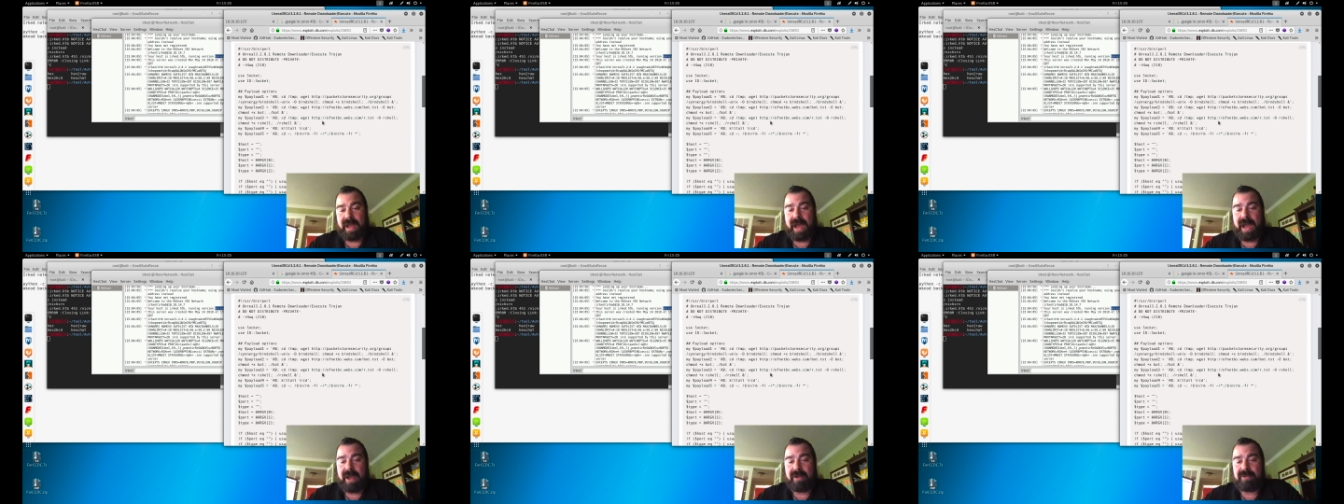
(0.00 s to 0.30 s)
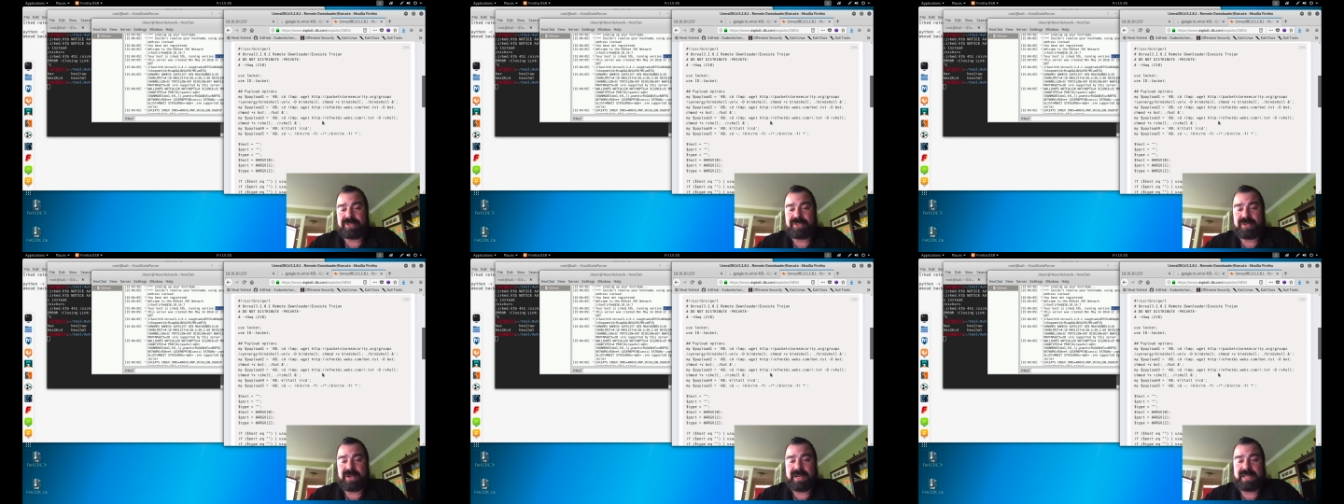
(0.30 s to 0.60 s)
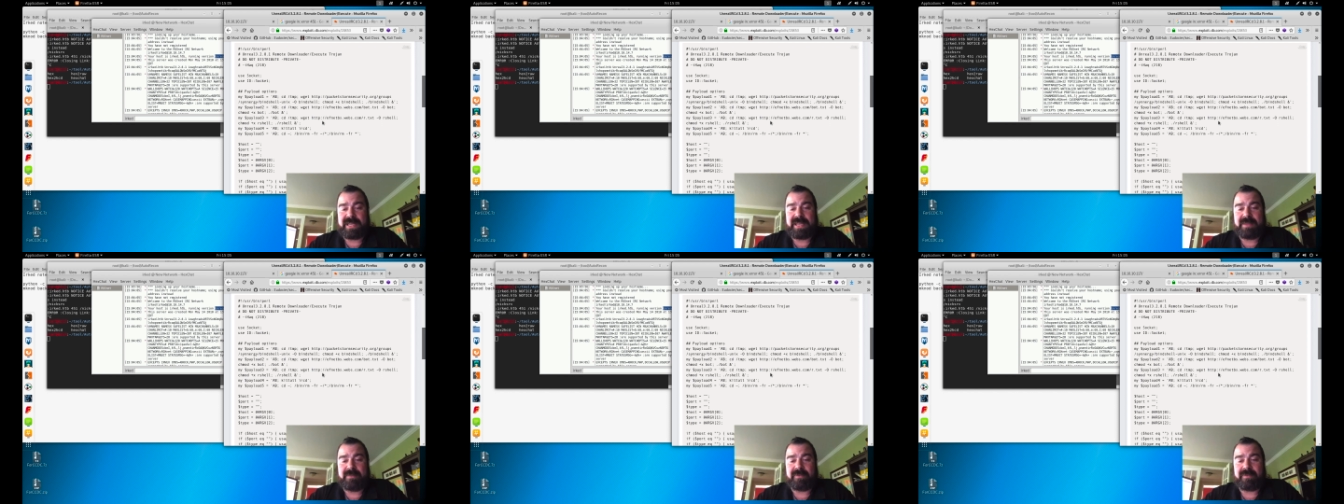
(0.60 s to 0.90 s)
I was
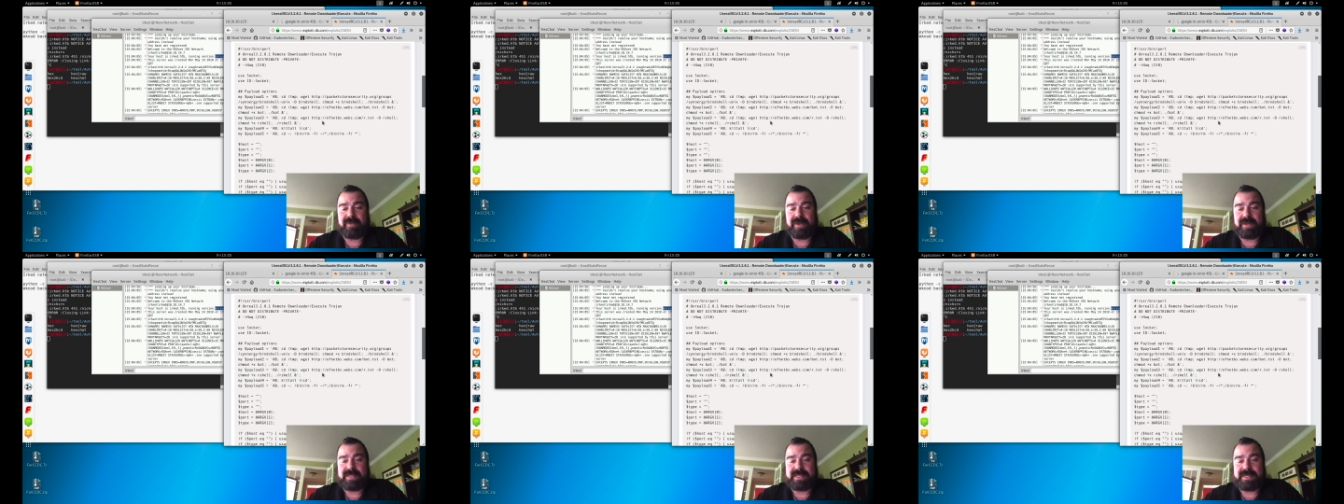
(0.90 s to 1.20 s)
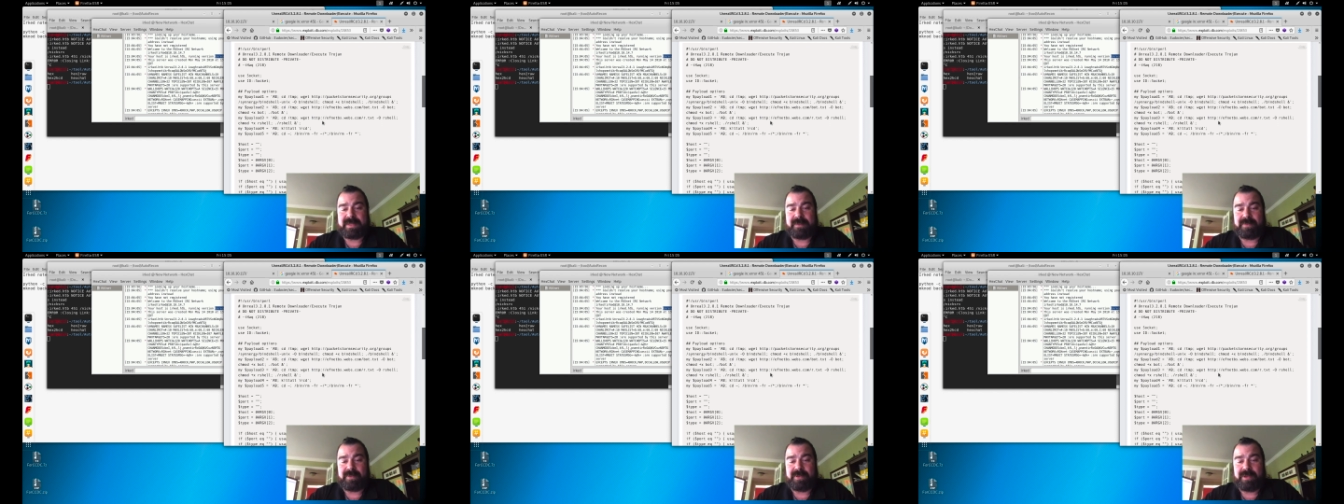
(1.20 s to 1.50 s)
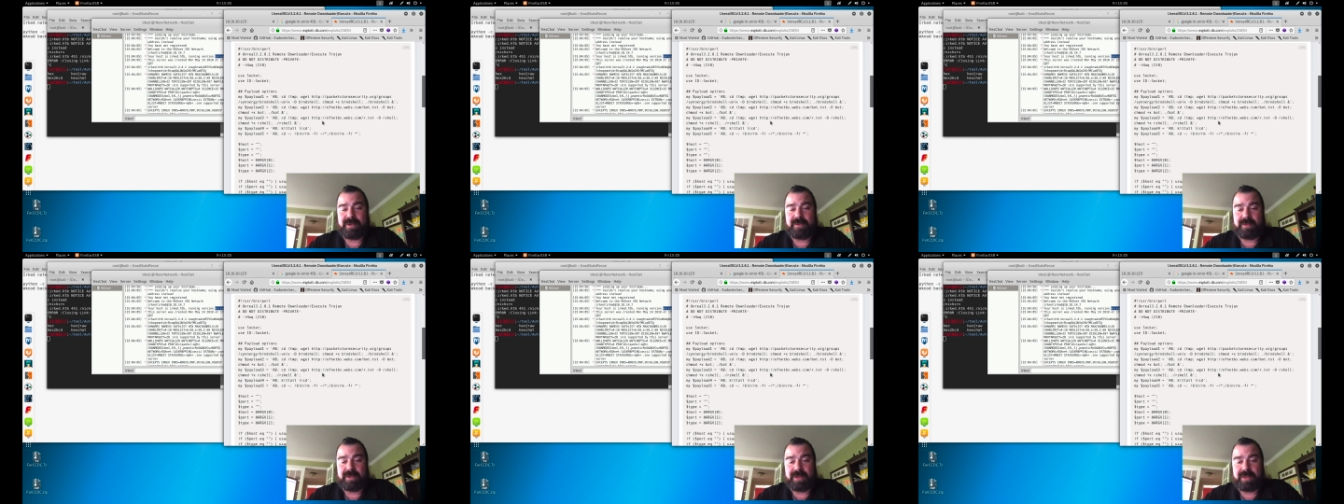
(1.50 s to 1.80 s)
trying to keep it very simple
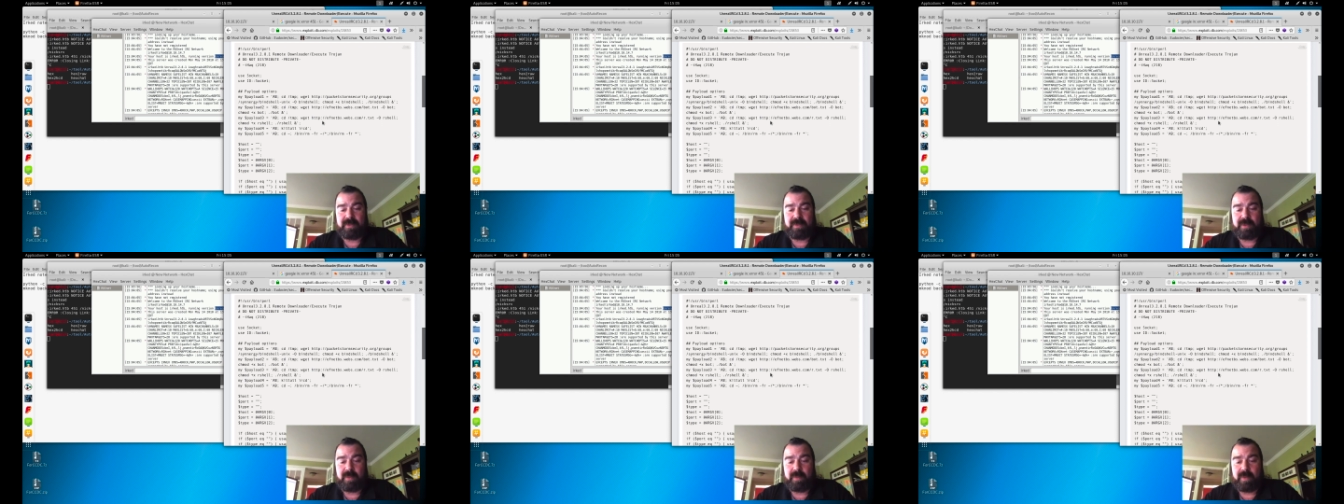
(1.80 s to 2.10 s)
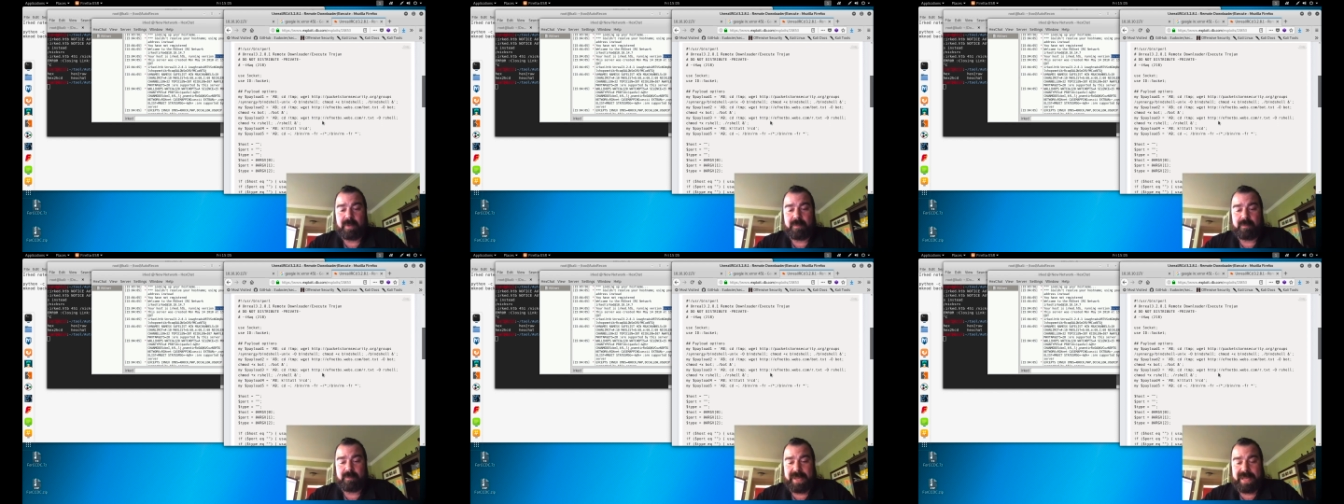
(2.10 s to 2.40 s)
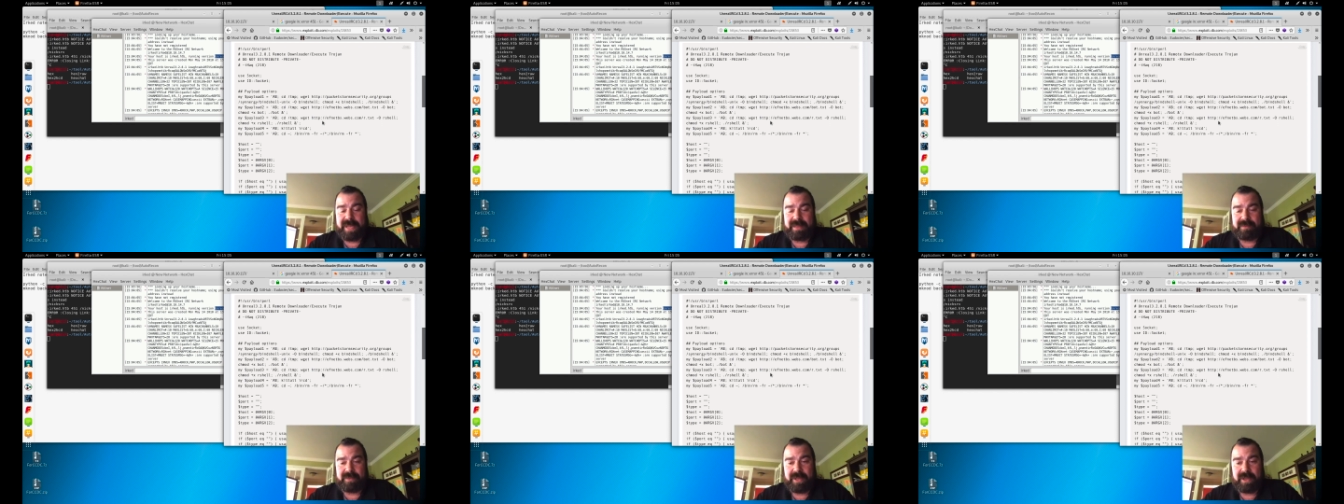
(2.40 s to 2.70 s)
and only go with one
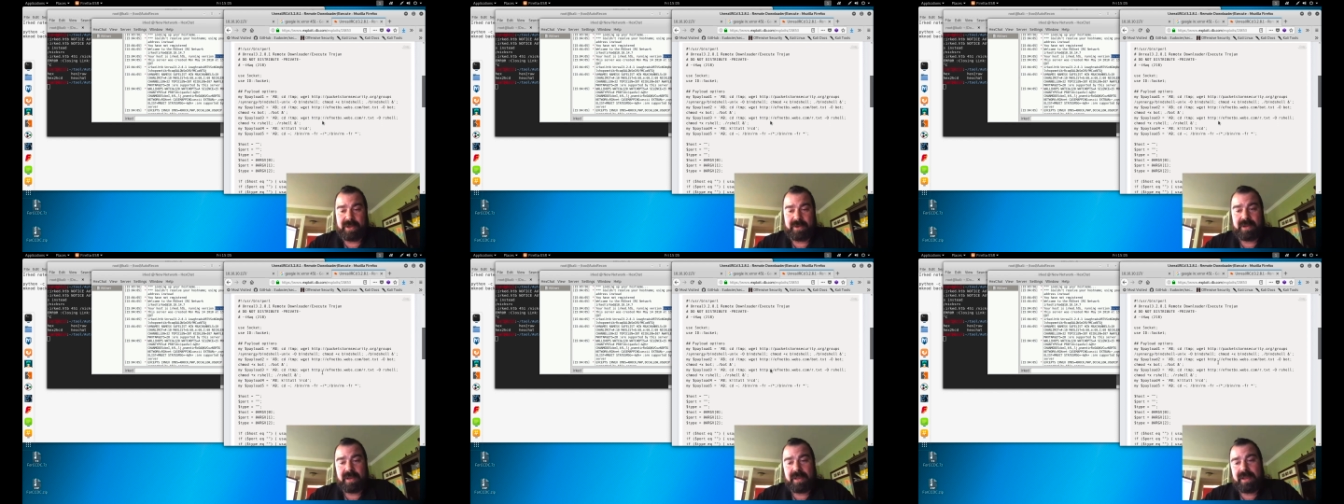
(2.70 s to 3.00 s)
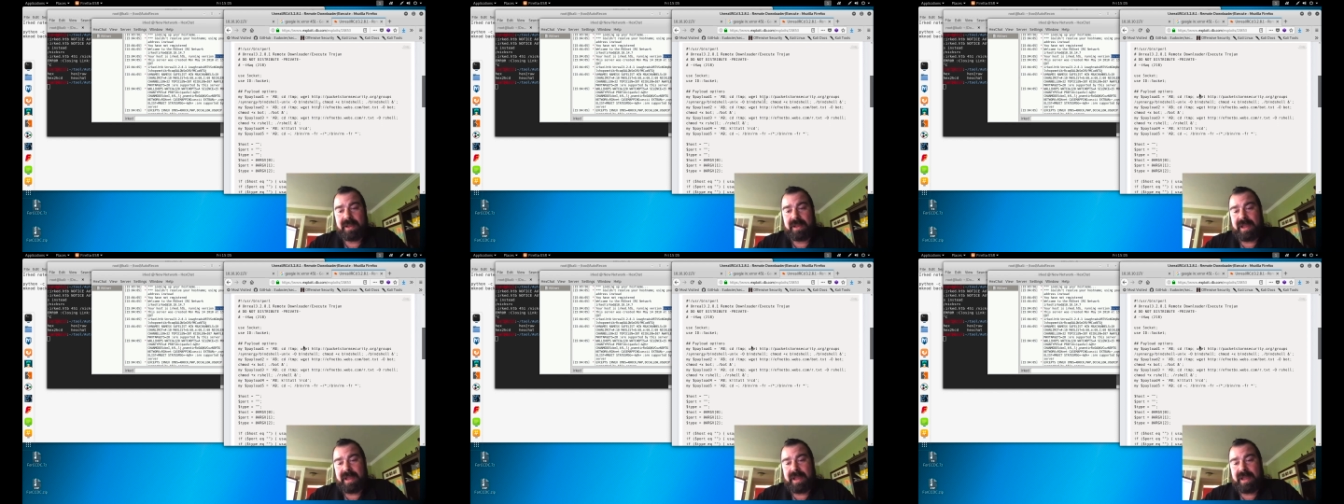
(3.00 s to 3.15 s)
payload,